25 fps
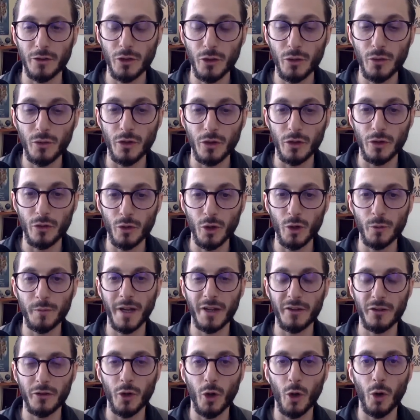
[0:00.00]
to the group.
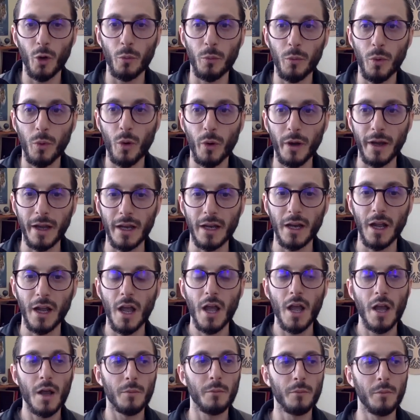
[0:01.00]
That's the whole point.
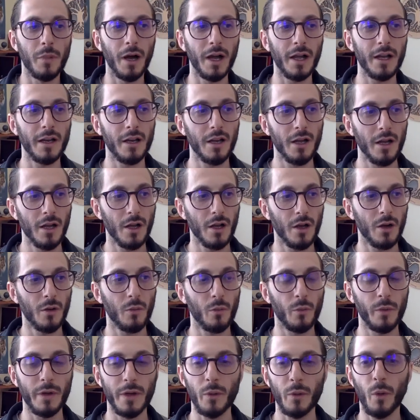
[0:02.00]
But
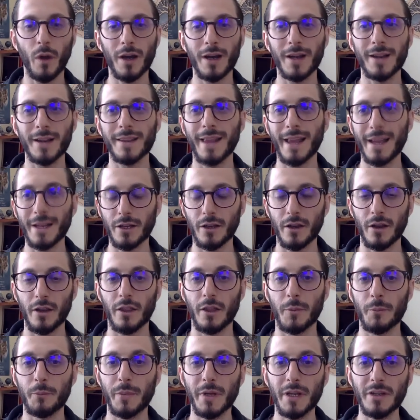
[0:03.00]
we want to let
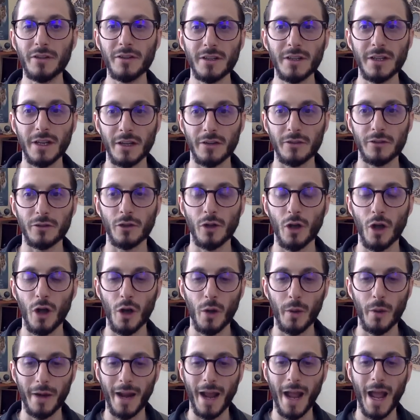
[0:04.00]
the busyness
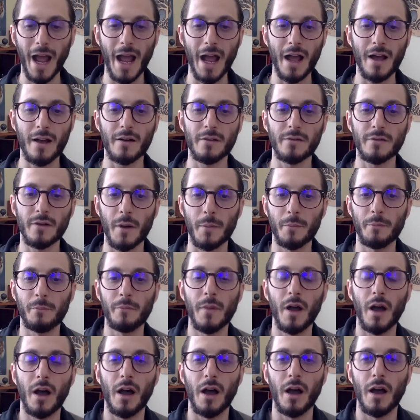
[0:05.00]
go and have
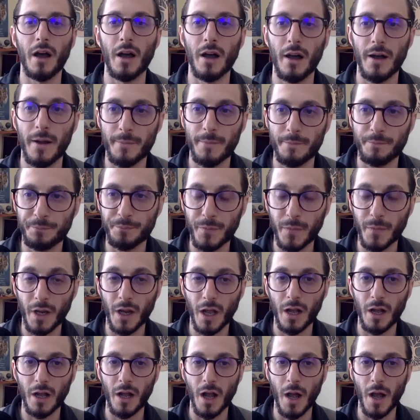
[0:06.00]

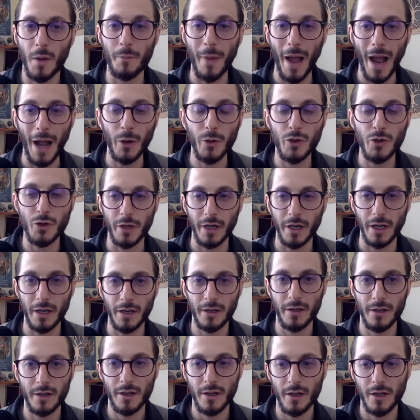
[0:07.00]
a boundary.
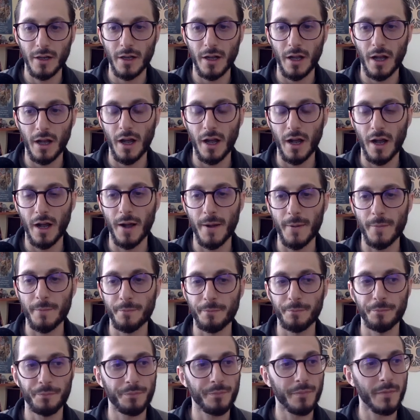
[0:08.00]

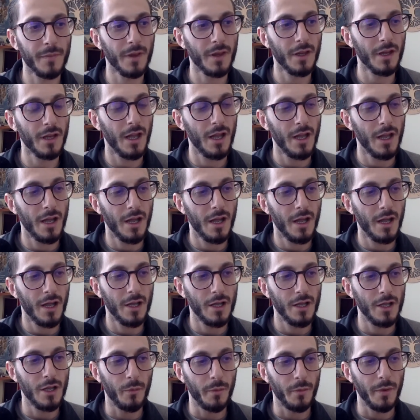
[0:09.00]
um,
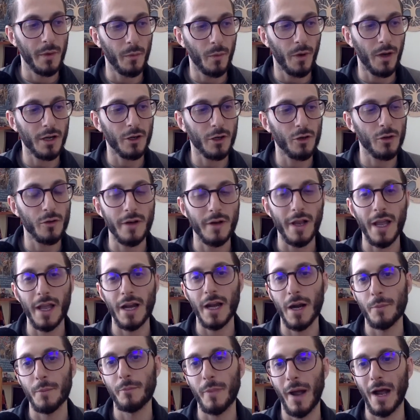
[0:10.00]
we want to
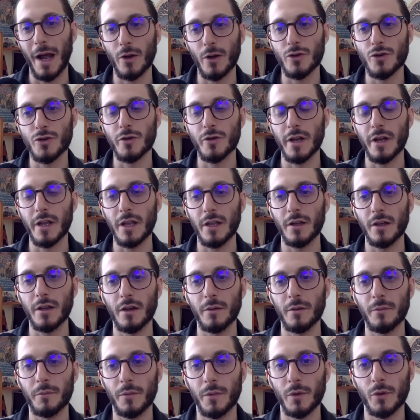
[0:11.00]
create a boundary
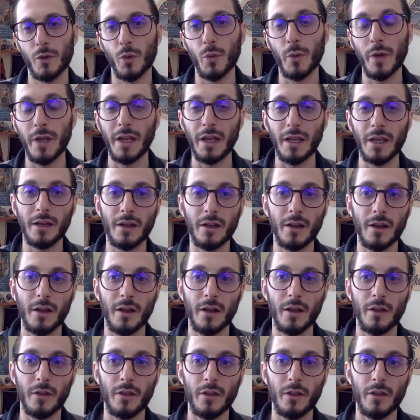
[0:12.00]
between